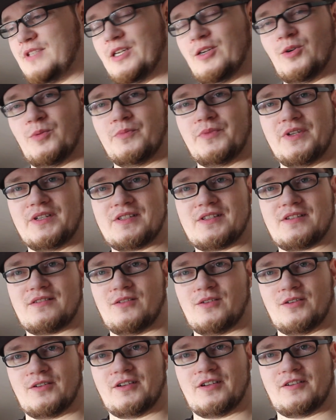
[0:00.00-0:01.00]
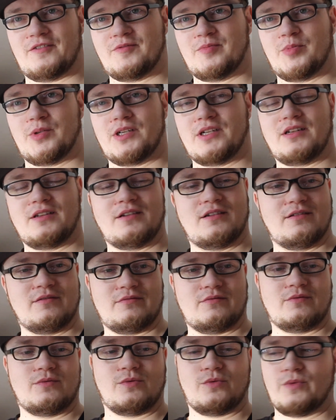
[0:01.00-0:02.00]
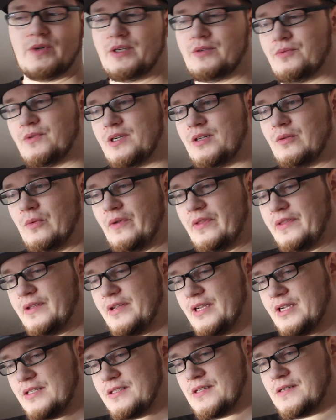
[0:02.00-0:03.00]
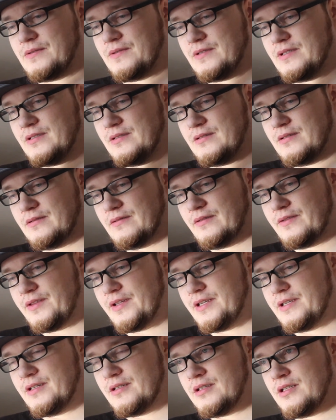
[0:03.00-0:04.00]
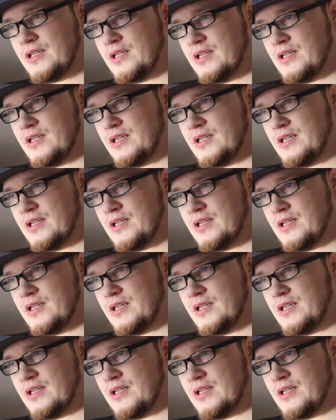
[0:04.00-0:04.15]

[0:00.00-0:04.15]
I hope that's long enough, but it went well with the cutting thing,